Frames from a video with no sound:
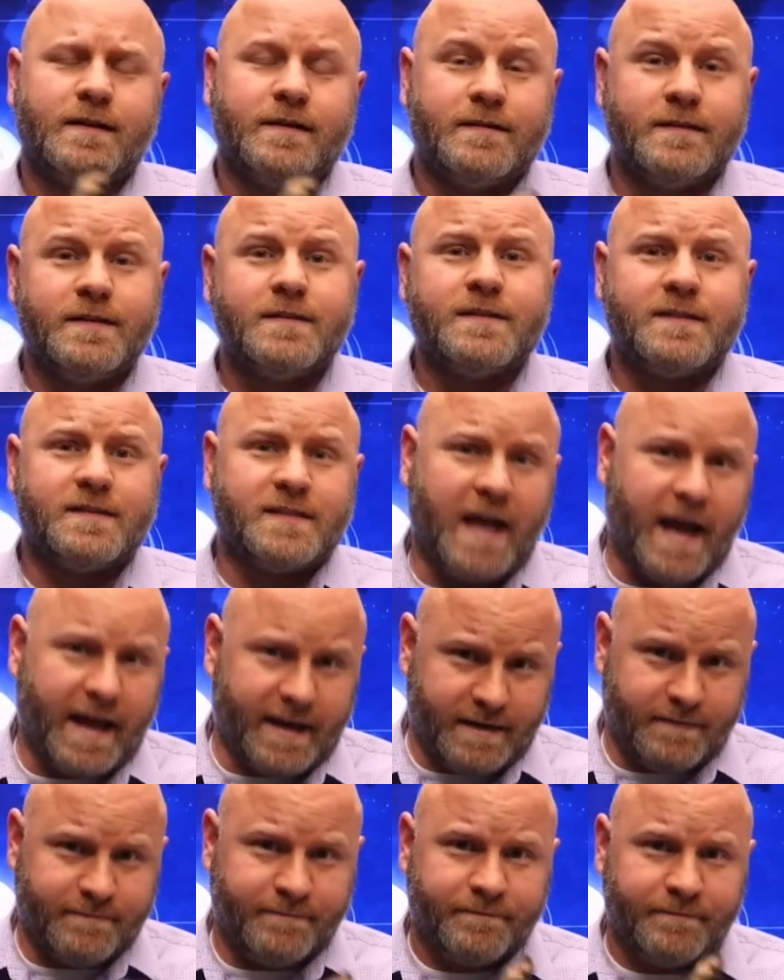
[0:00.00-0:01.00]
This is
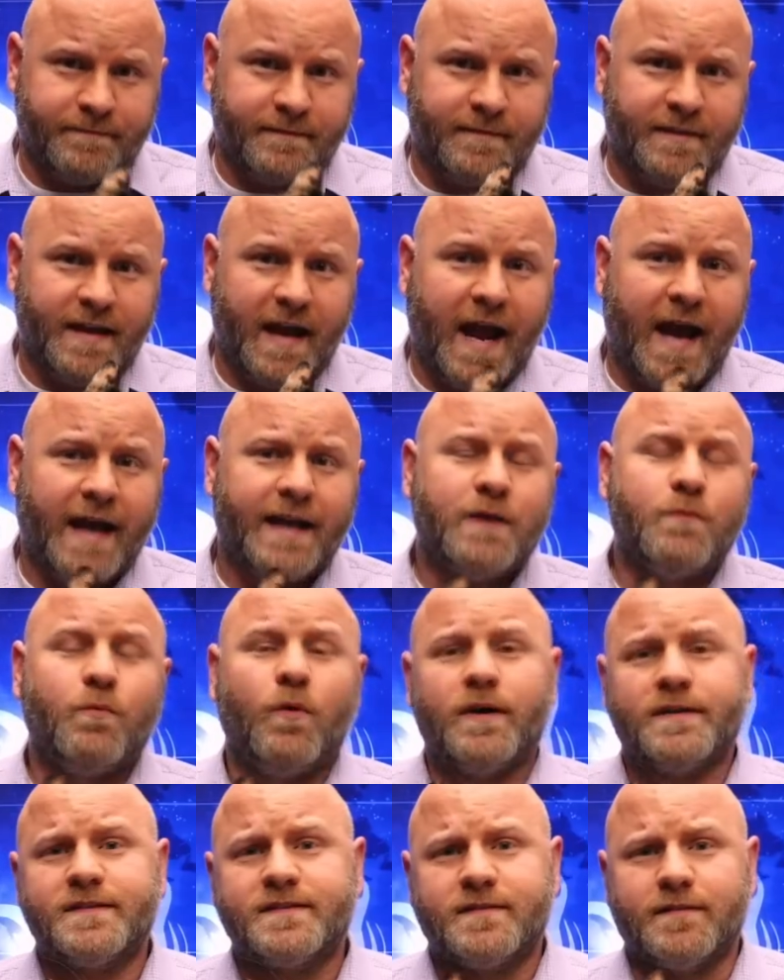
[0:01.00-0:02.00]
Hattie. Hattie
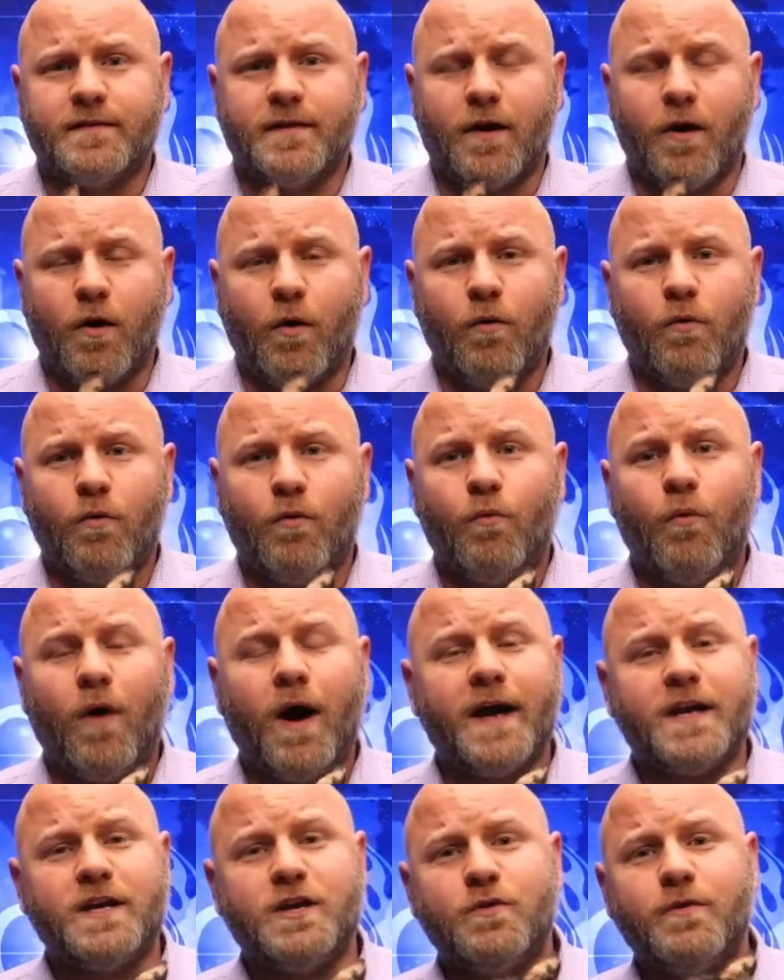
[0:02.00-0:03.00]
wants to know
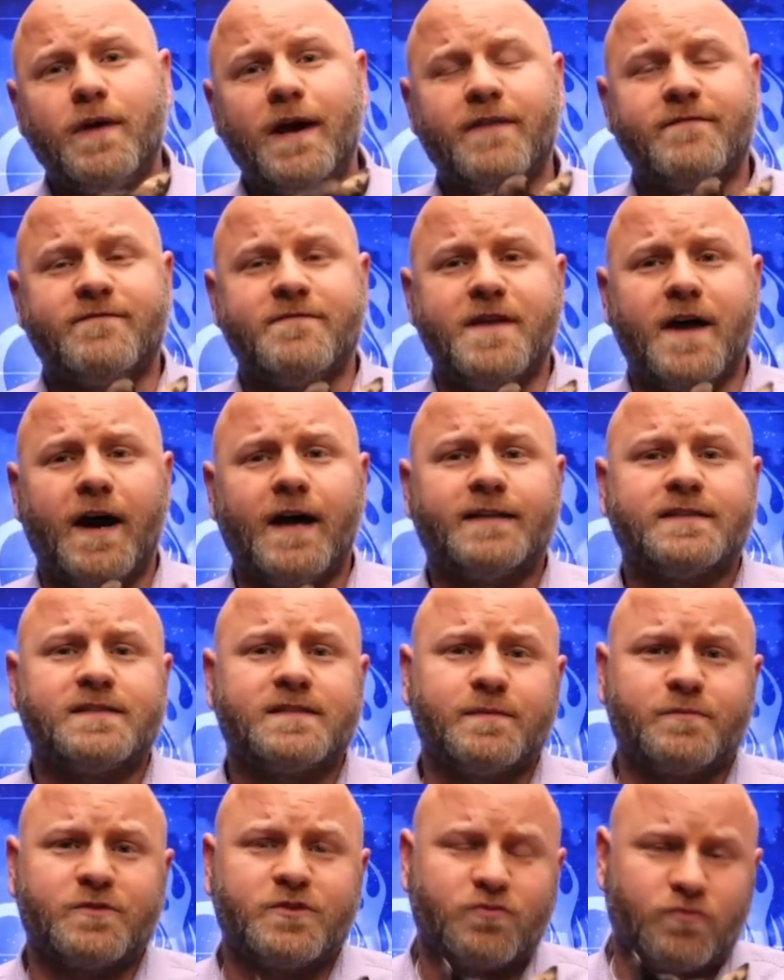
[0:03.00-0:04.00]
why you have not
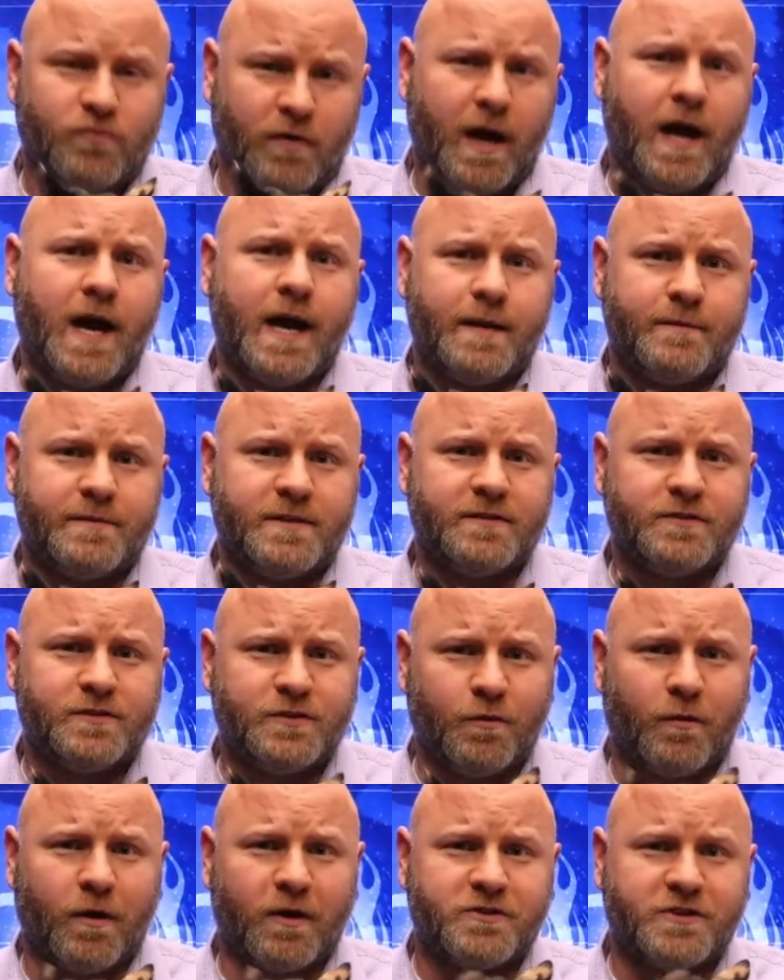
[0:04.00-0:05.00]
subscribed
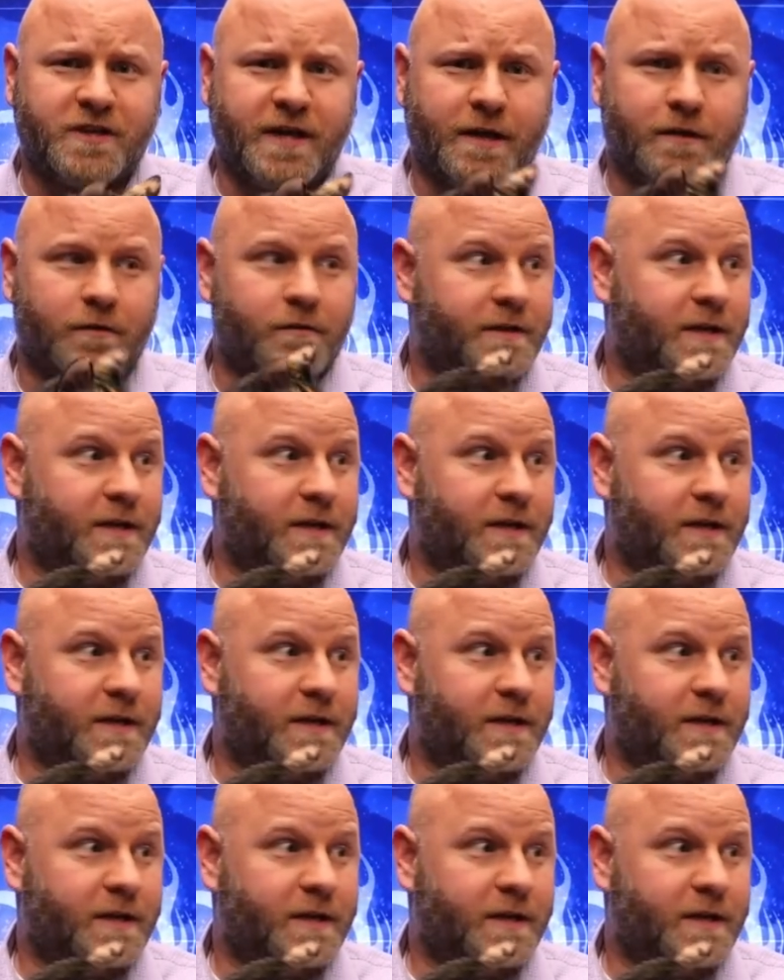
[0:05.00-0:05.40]
to our channel.